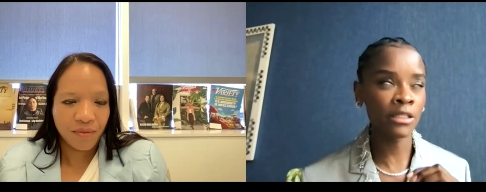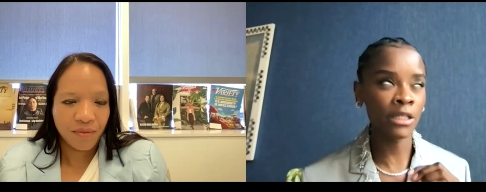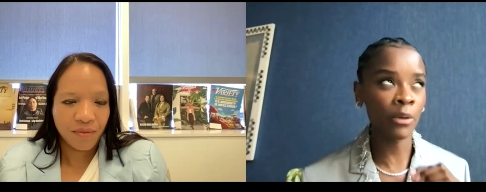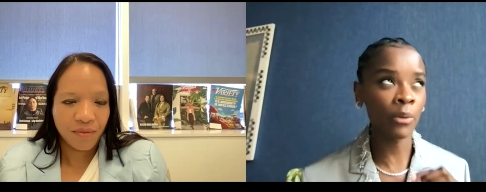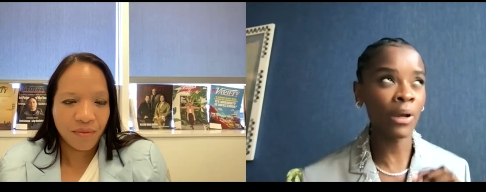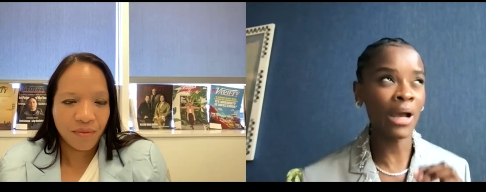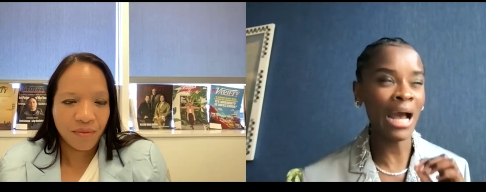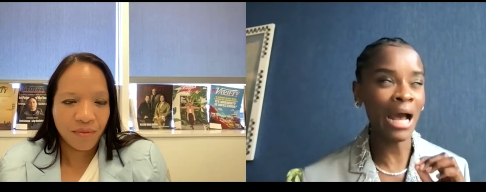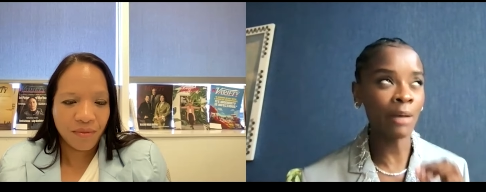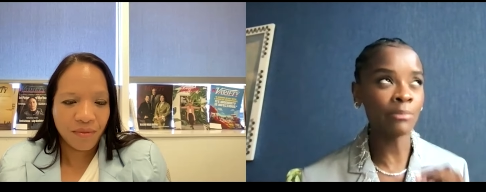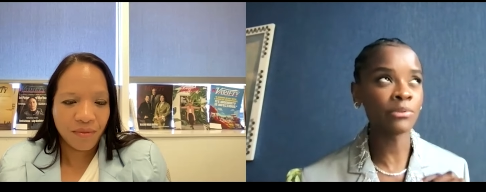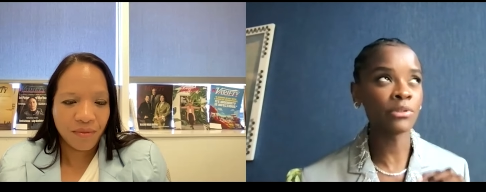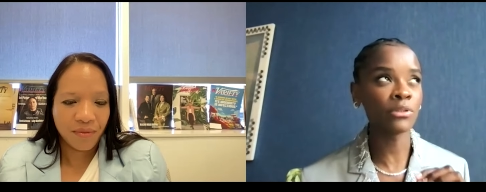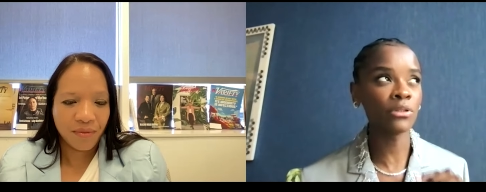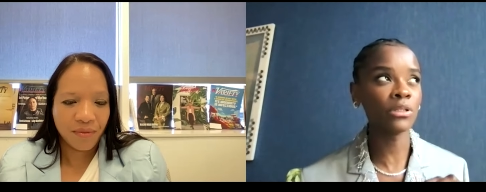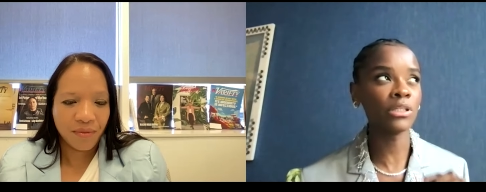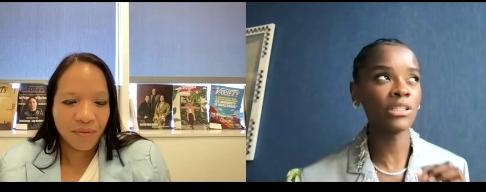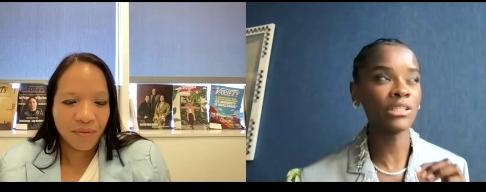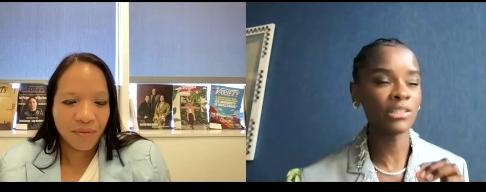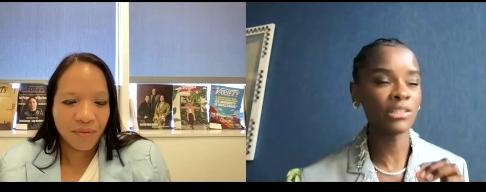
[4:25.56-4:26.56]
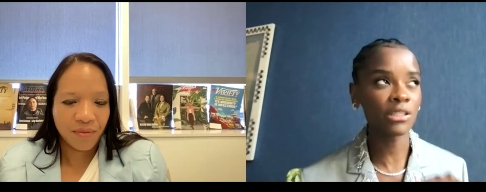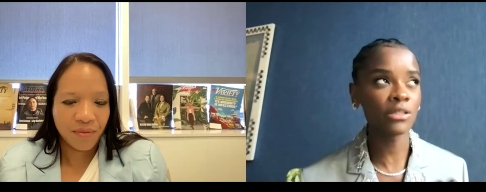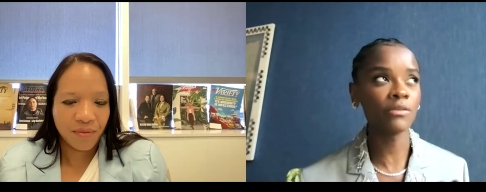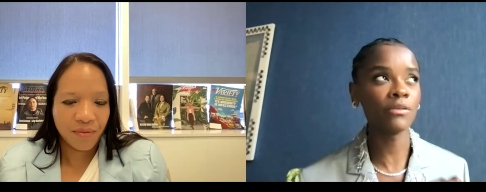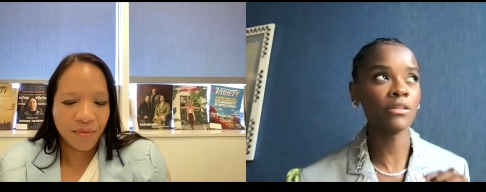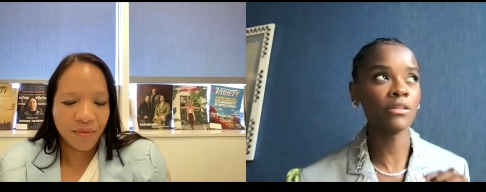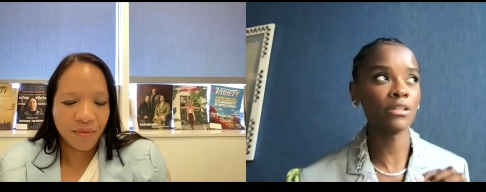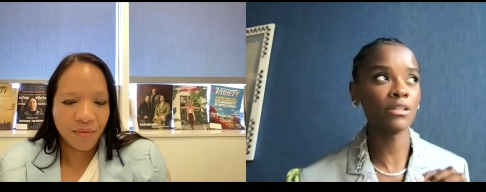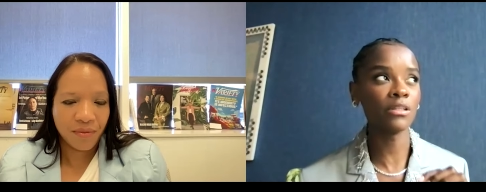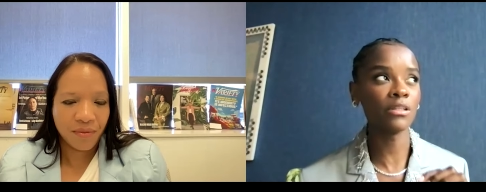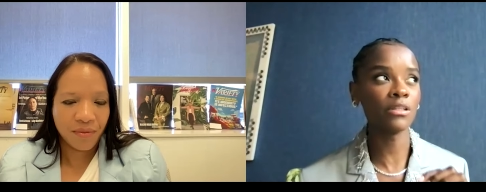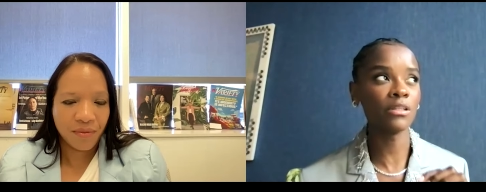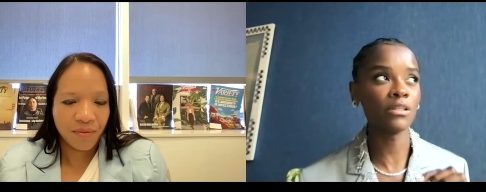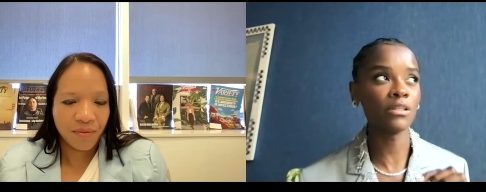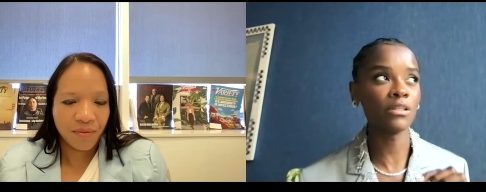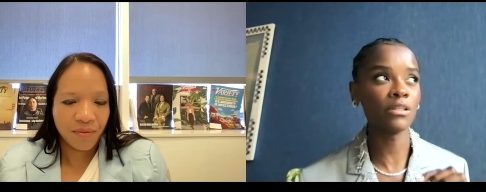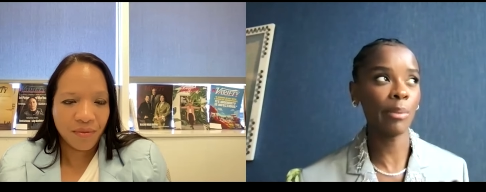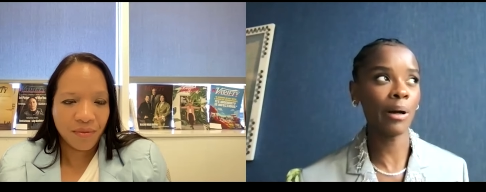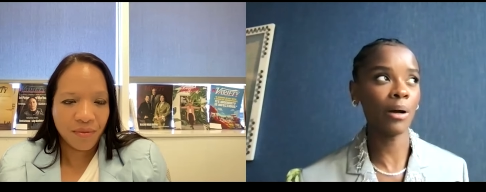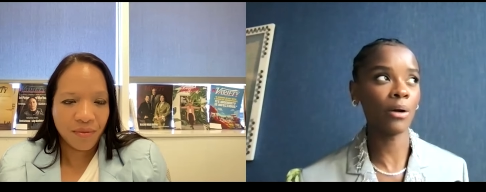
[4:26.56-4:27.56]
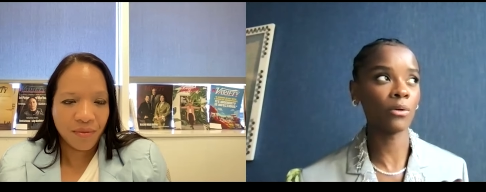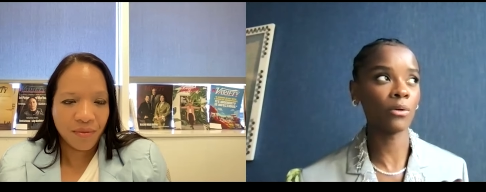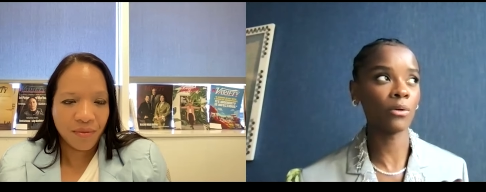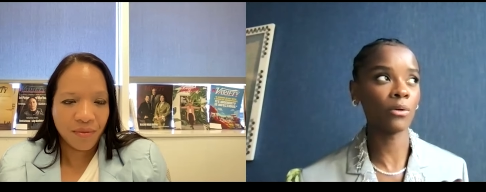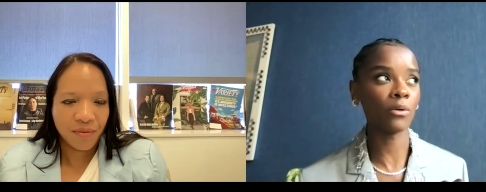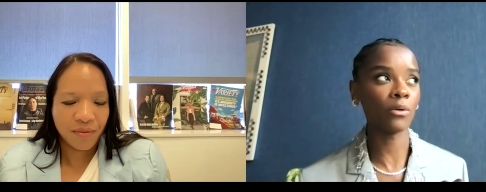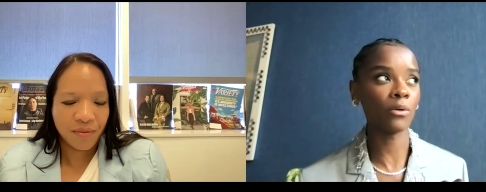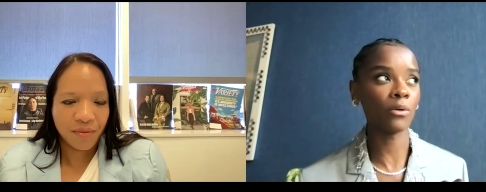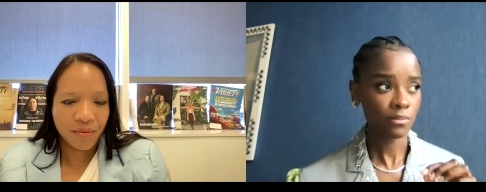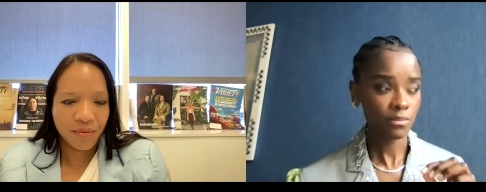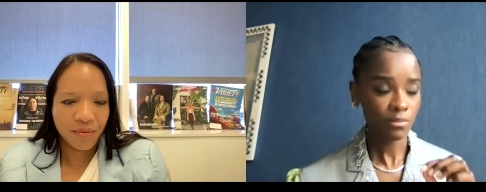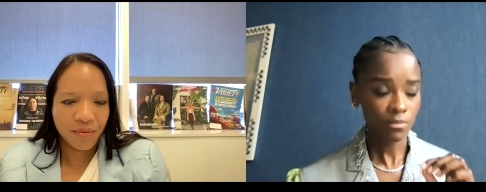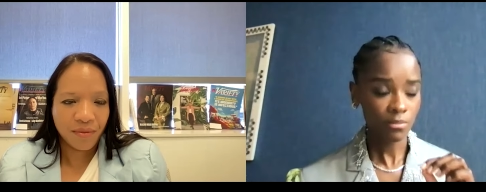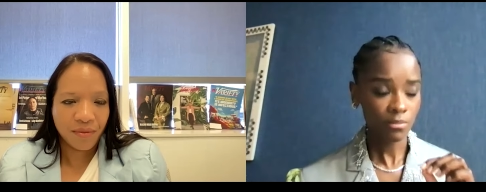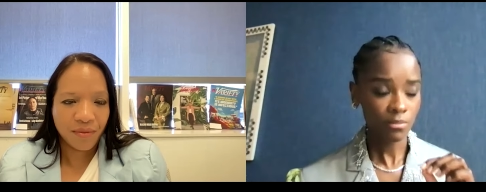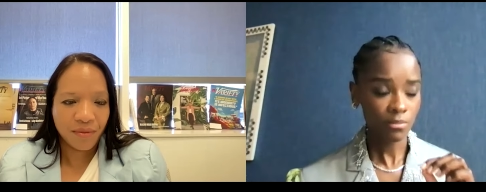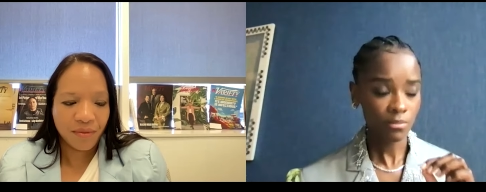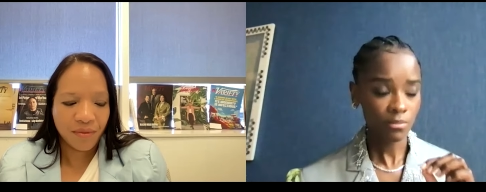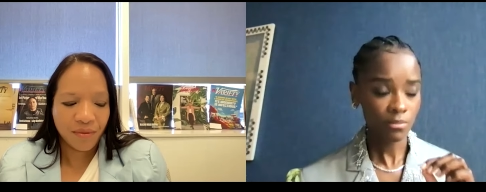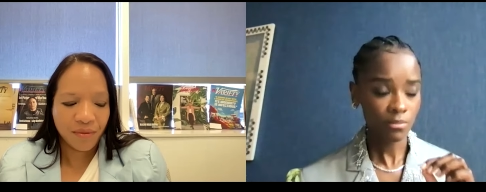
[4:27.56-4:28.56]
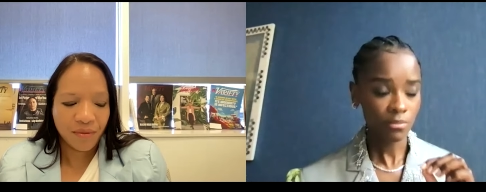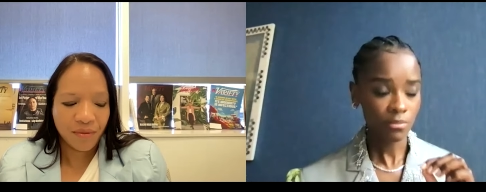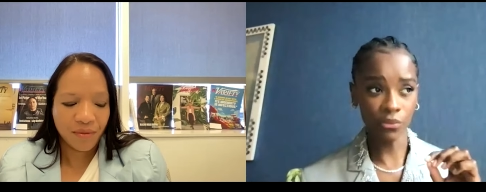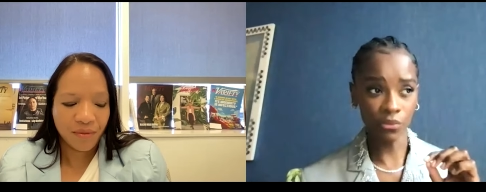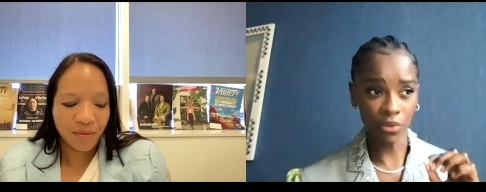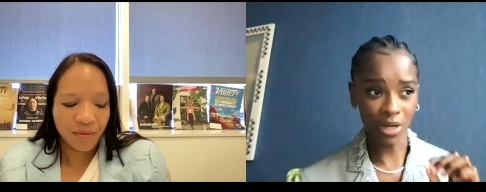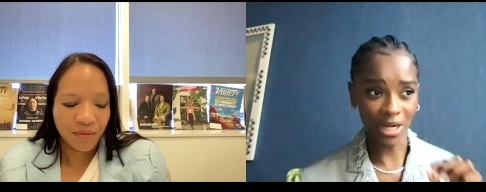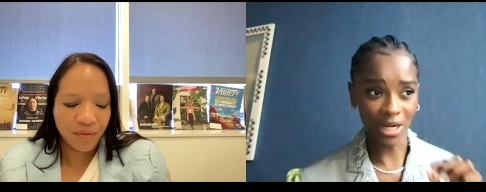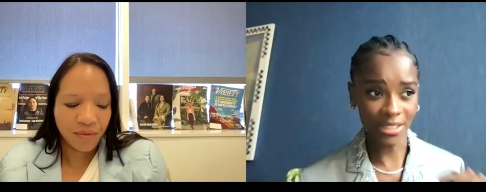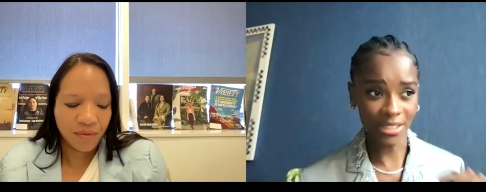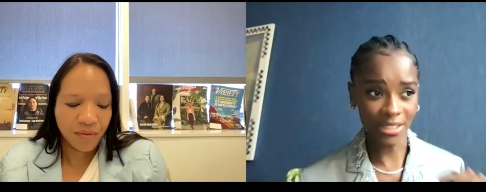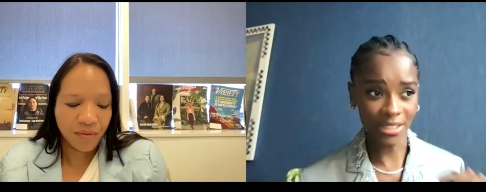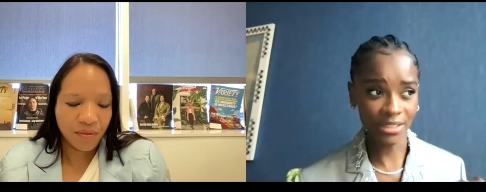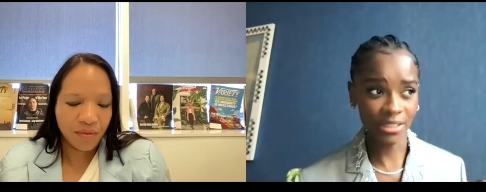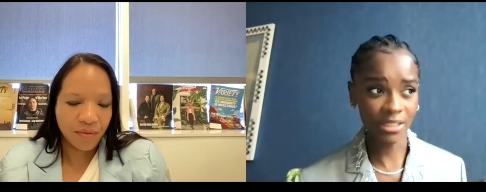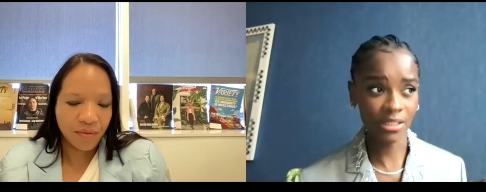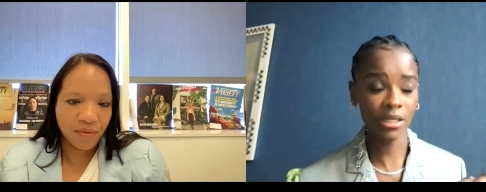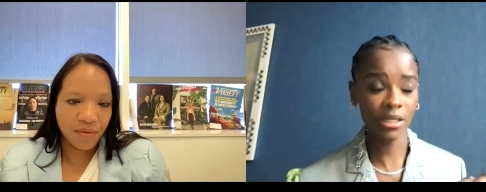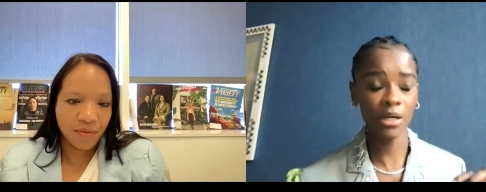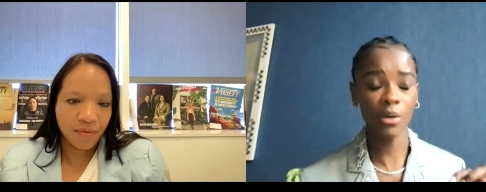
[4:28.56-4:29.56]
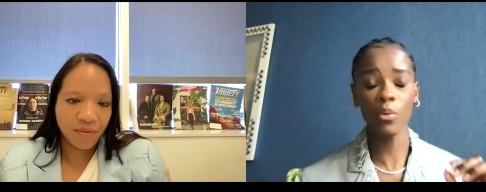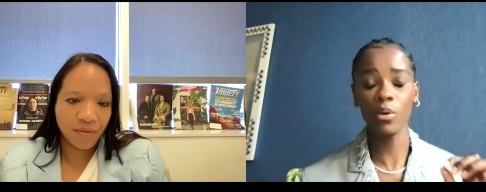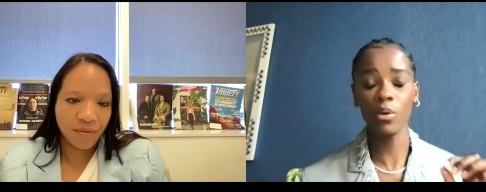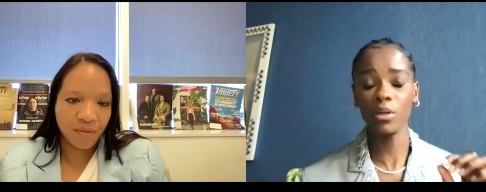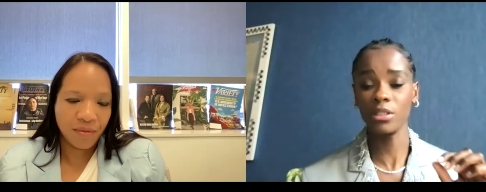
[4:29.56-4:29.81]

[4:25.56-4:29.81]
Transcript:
Speaker 1: they were absolutely serious about what they were writing and